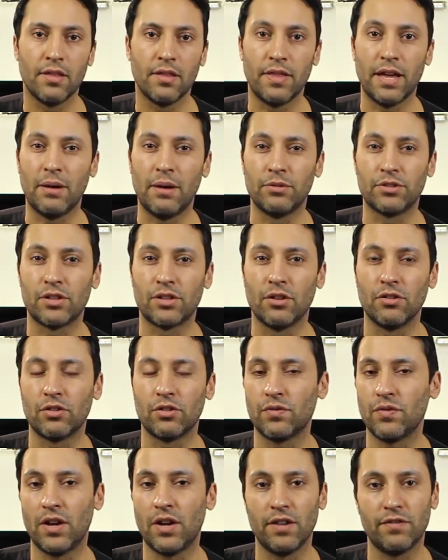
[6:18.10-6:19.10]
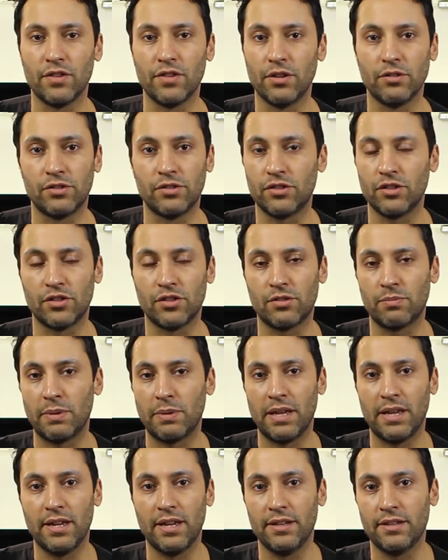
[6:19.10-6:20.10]
That was those 5 notes just
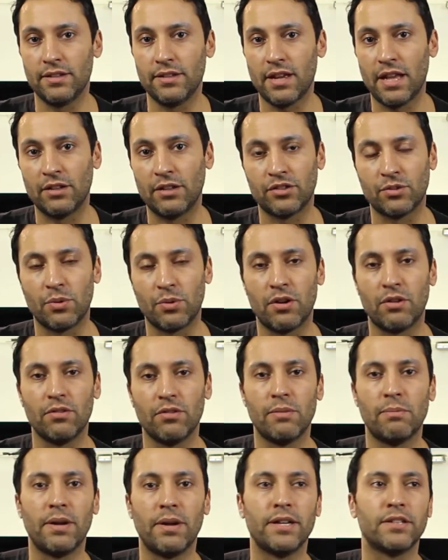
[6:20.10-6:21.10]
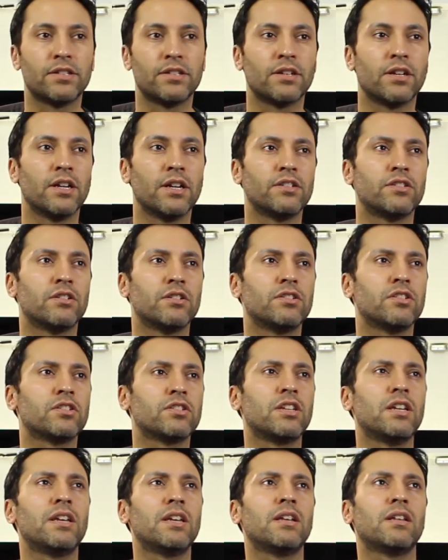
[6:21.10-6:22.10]
played elsewhere on the bass. Okay, so
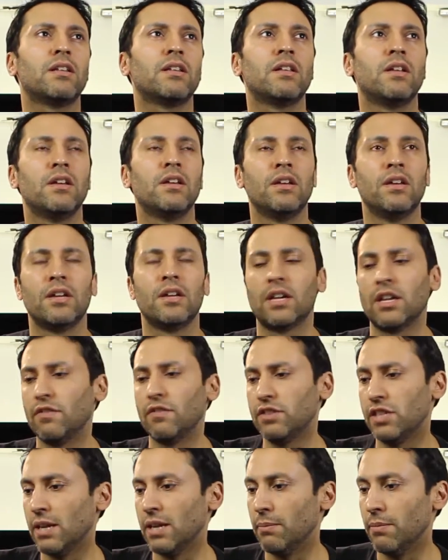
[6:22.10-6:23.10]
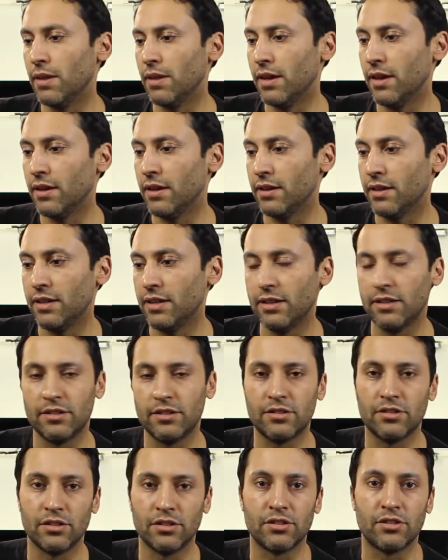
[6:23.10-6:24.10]
just a little kind of tip there
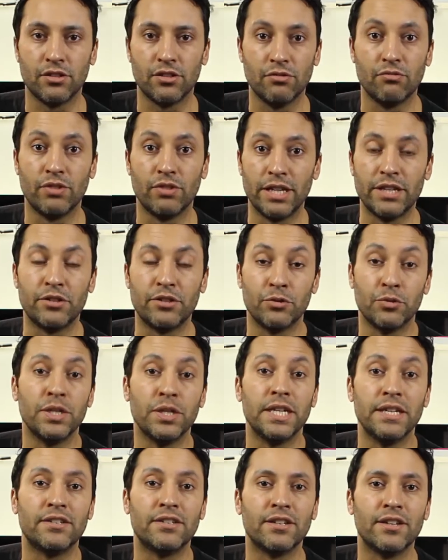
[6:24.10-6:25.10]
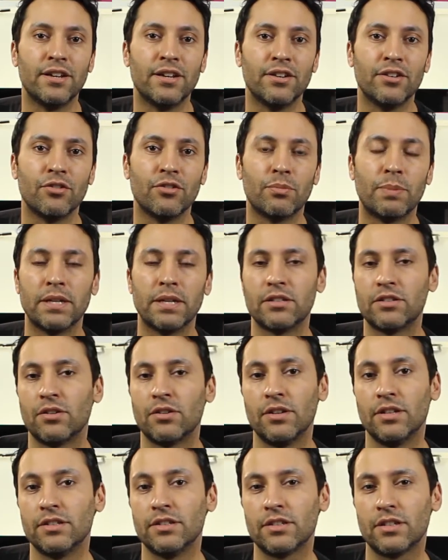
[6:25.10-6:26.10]
is just you really do need to learn your
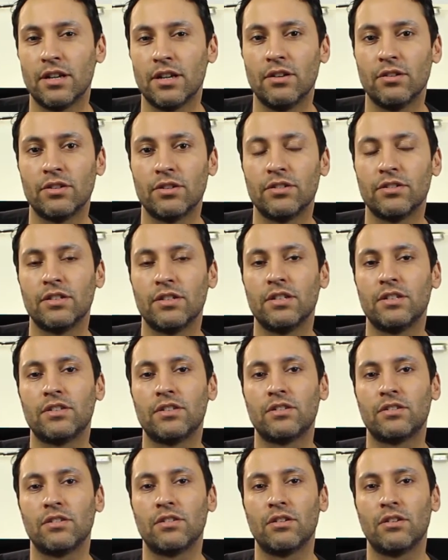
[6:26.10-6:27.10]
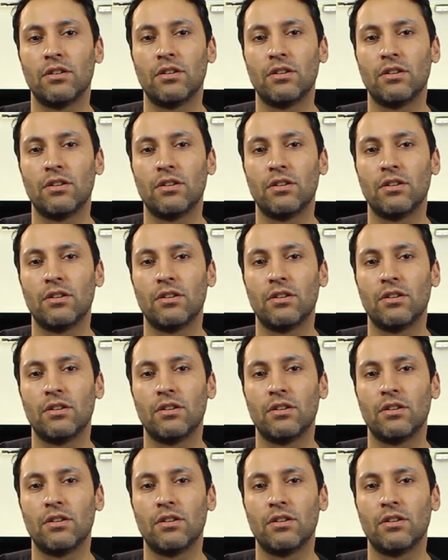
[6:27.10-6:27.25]
pentatonic scale because it's